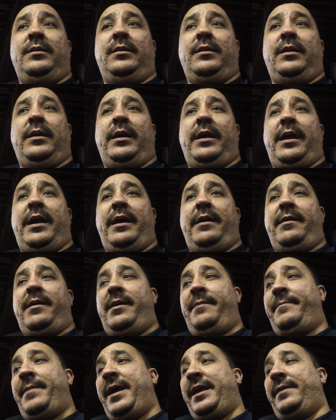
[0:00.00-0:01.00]

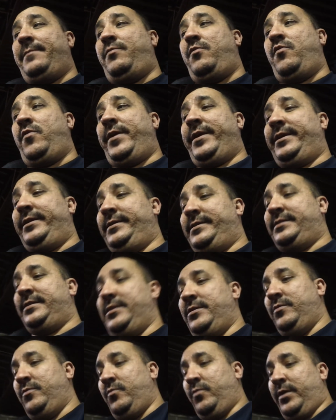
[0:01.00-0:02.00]
I'm at a point
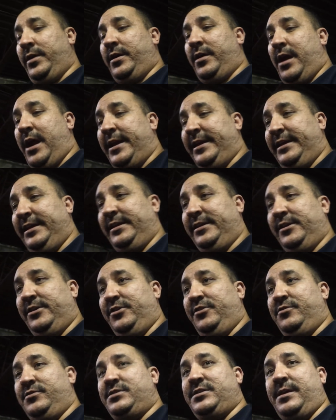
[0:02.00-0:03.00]
where I need to
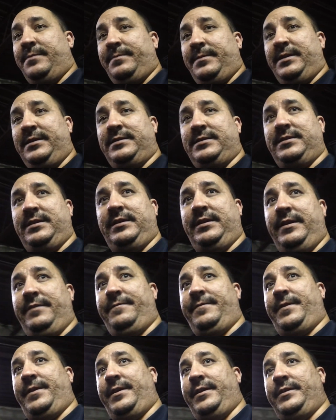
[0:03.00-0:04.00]
do something
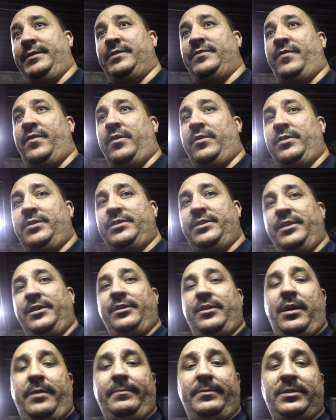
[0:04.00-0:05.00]
significant as far as
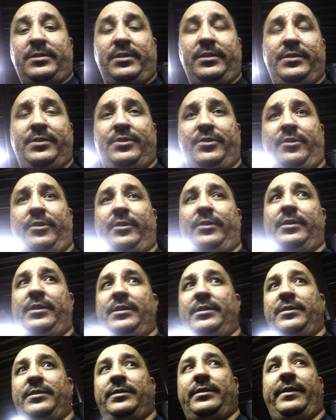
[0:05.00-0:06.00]
income is concerned,
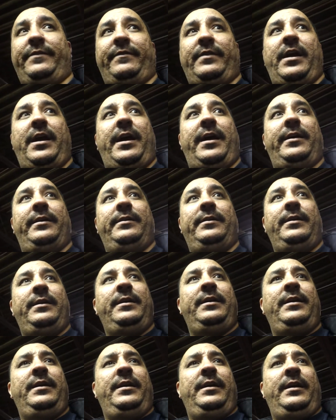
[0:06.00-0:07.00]
because I've got
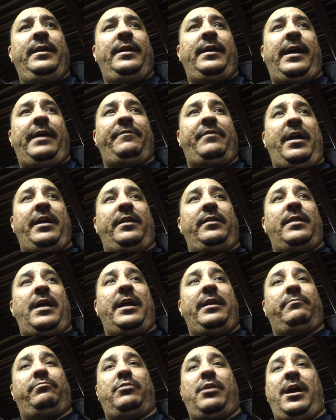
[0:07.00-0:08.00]
a
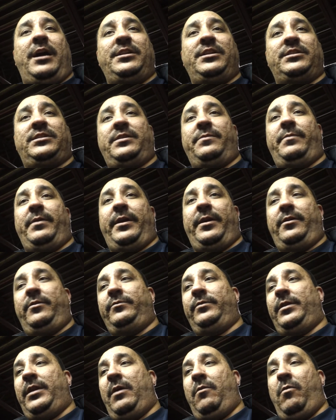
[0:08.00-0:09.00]
lot of projects of my
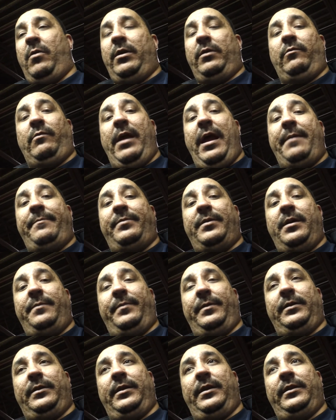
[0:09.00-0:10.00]
own that I want to wrap
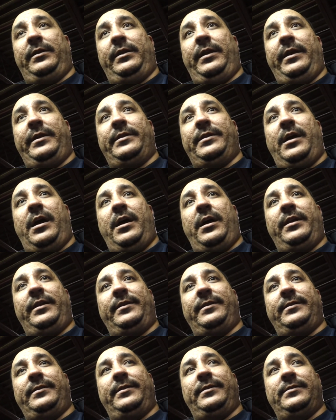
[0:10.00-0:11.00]
up and get done,
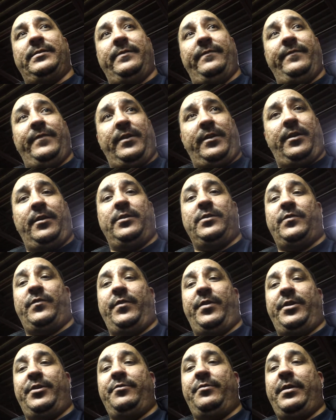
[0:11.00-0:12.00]
and some videos
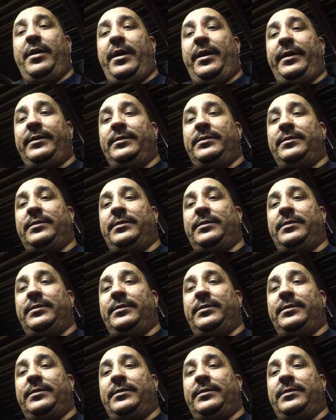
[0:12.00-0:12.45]
for you guys,